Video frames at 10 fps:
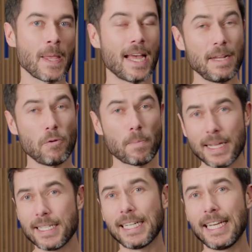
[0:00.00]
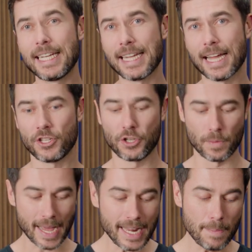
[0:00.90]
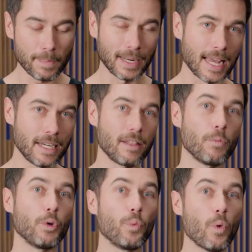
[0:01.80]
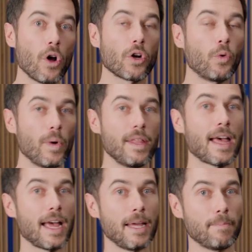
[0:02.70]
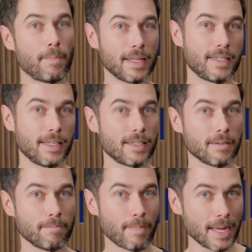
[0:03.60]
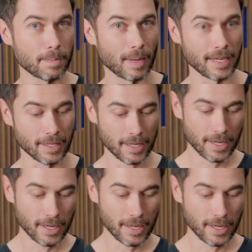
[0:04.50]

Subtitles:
and it will basically attach to any plate that would work with a bud system base plate.